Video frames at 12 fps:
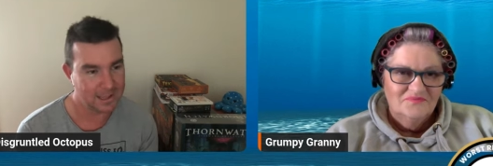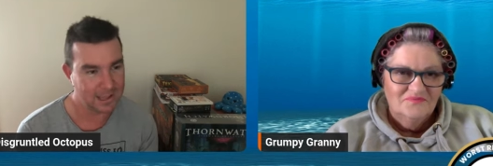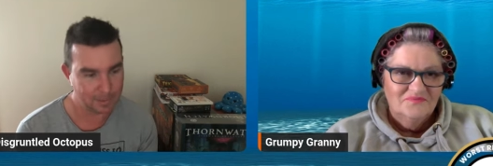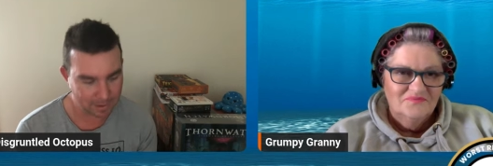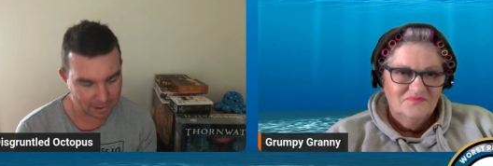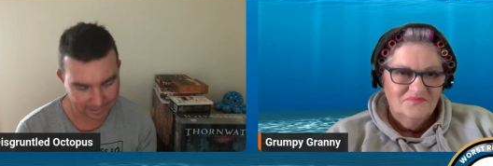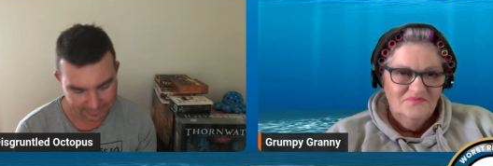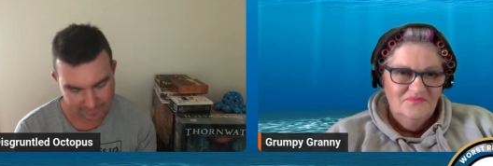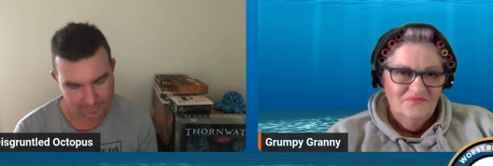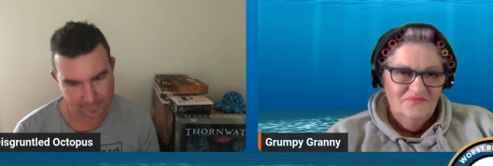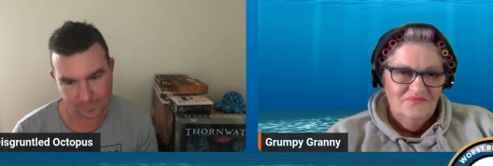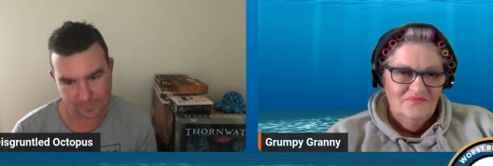Speaker 1: eBay
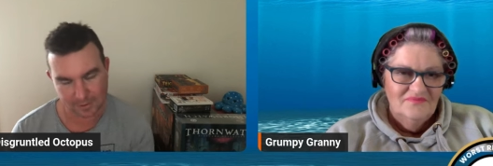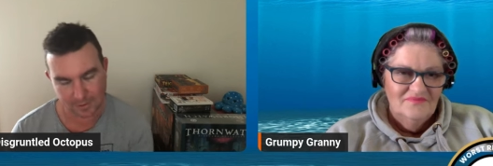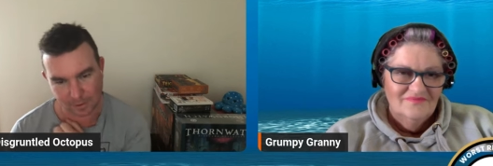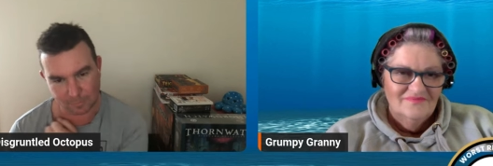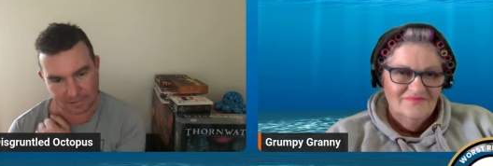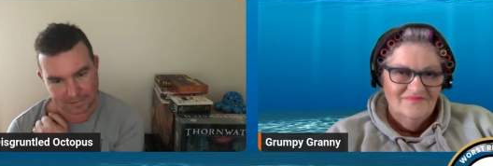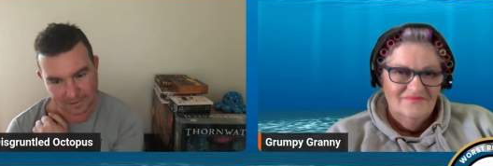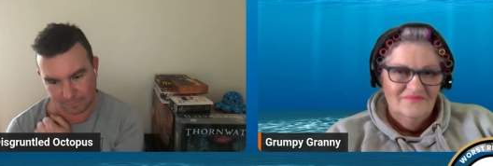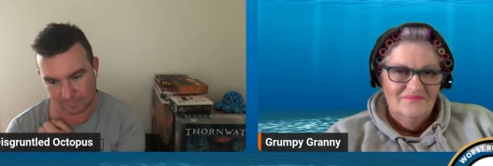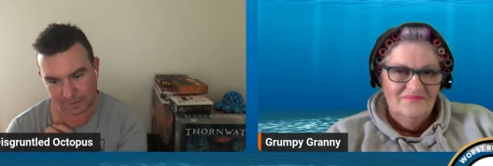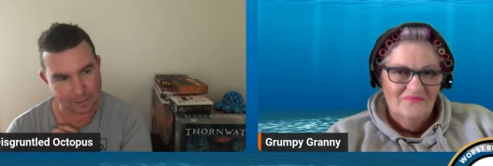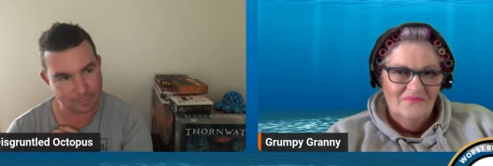listings for the the
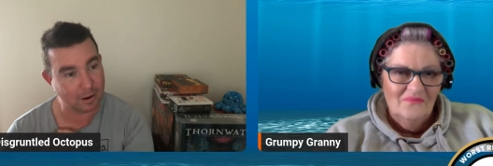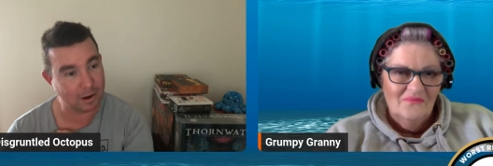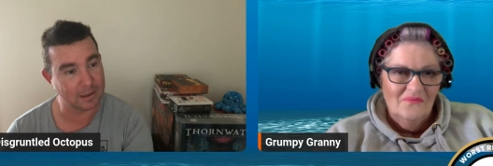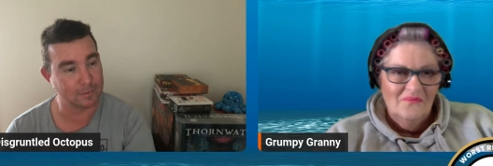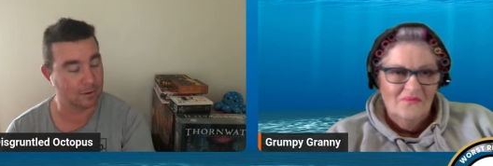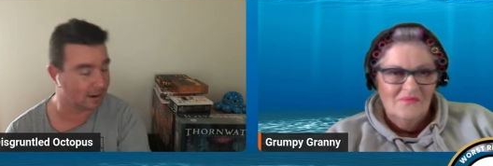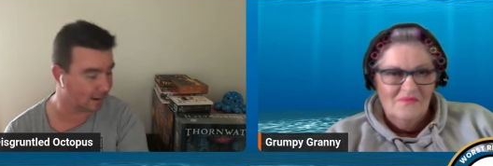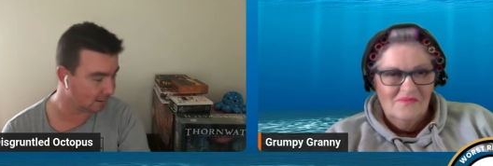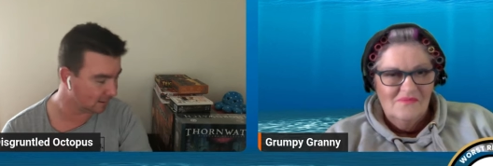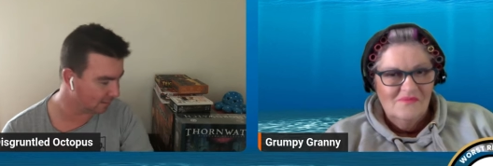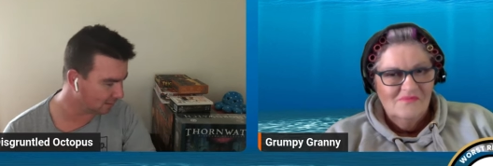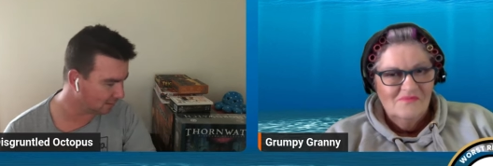resident vampire that we got under
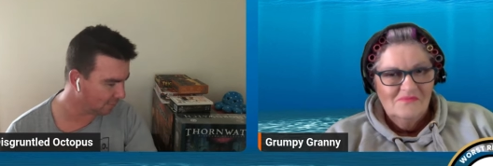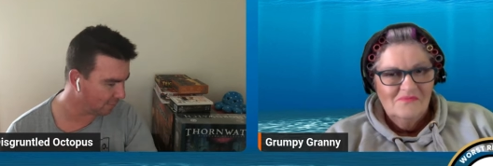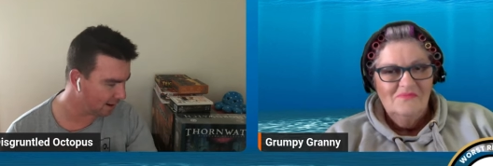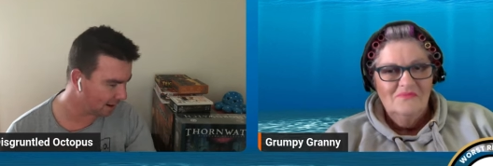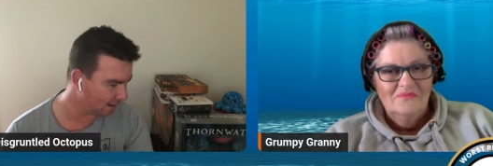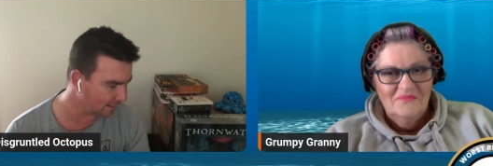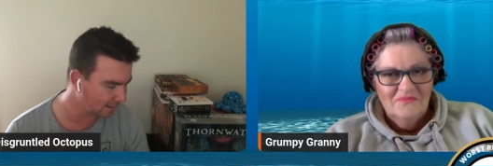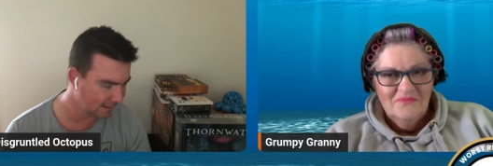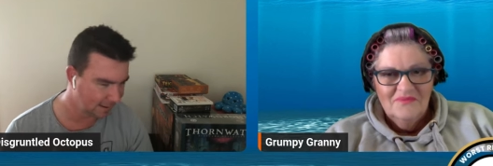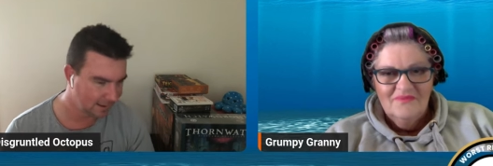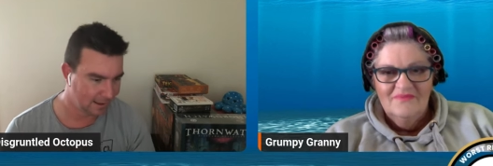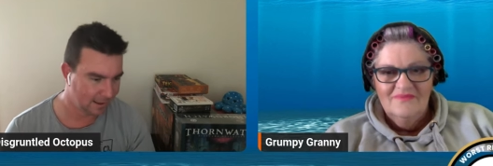underground.
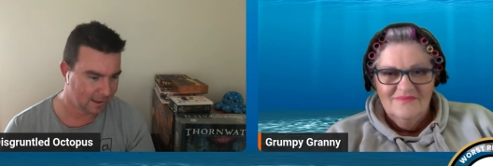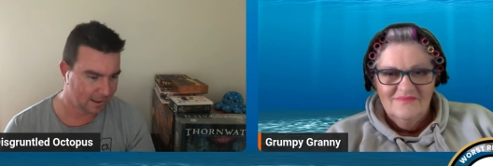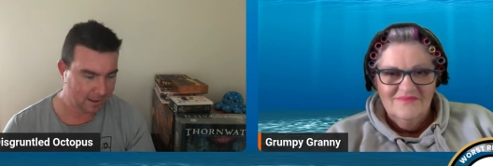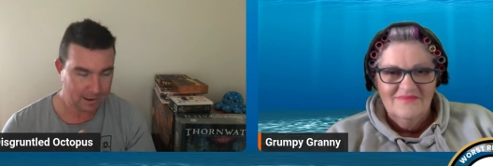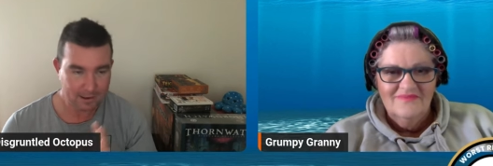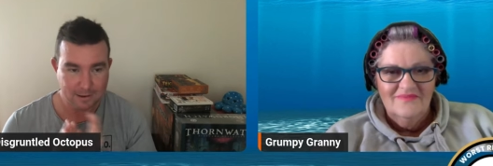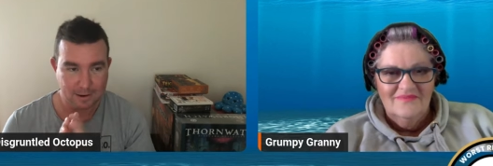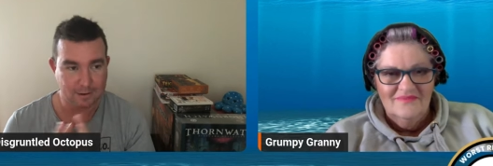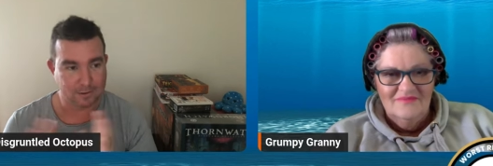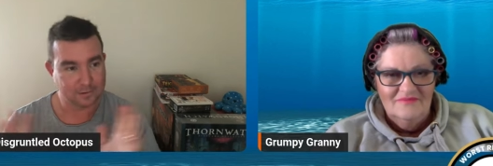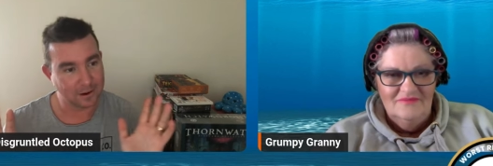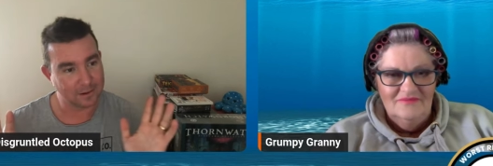Yeah,
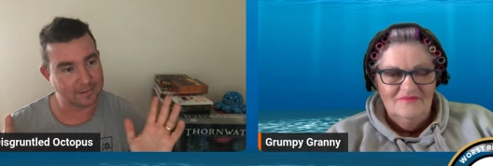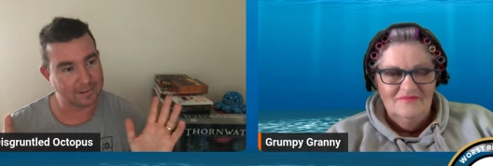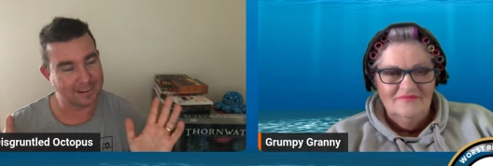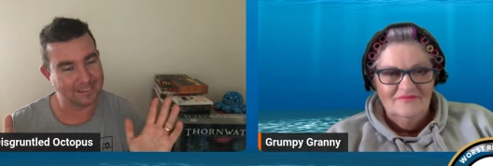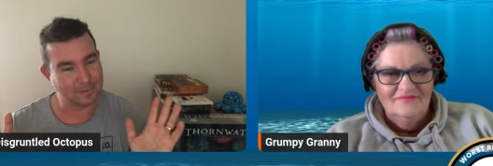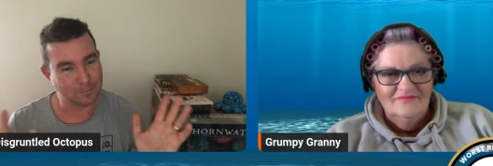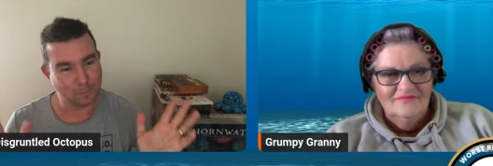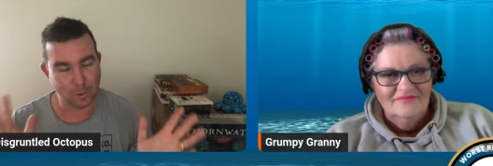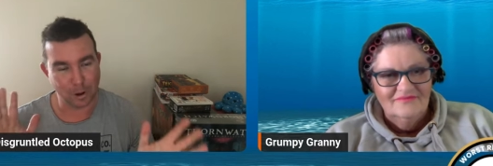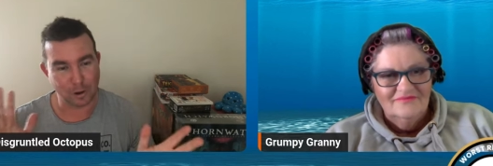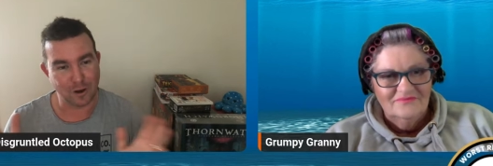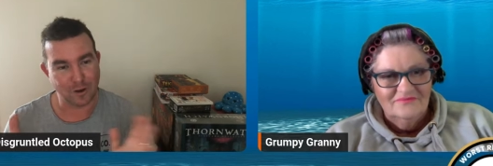decided to take some
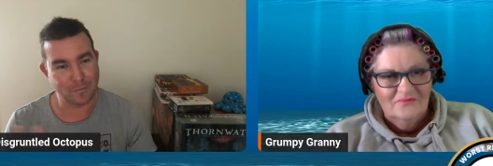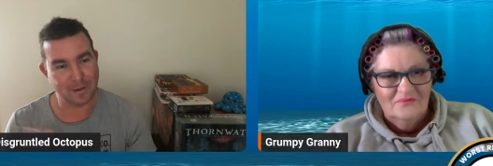work life